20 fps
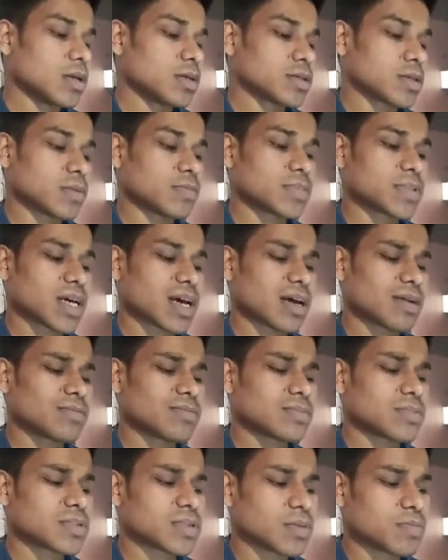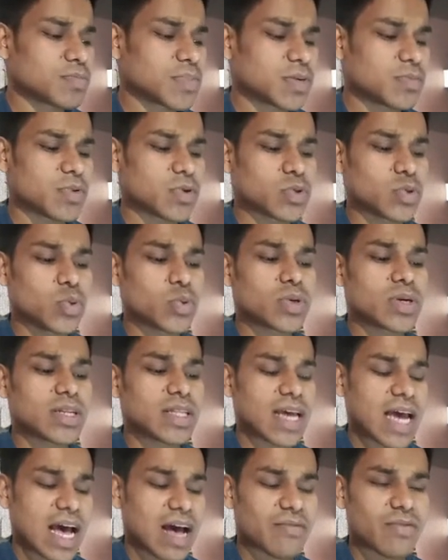sometimes some people
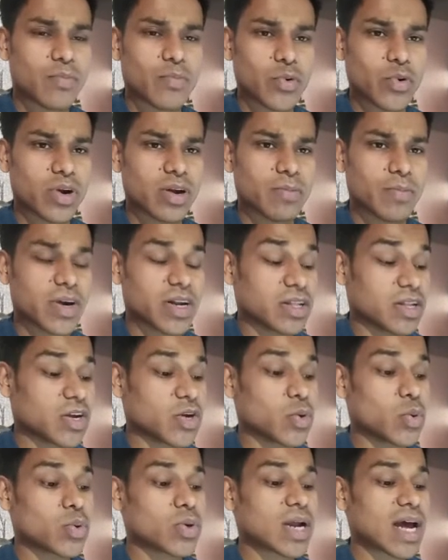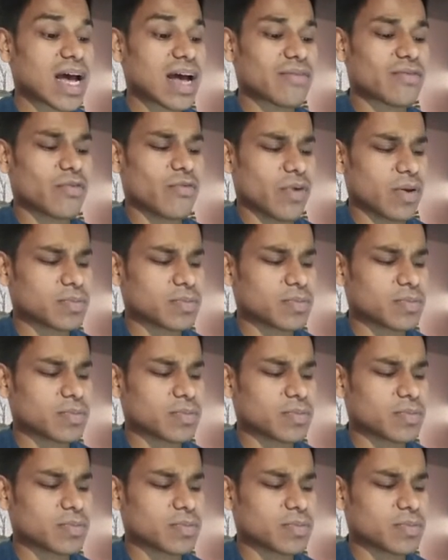don't they have a product but they don't have a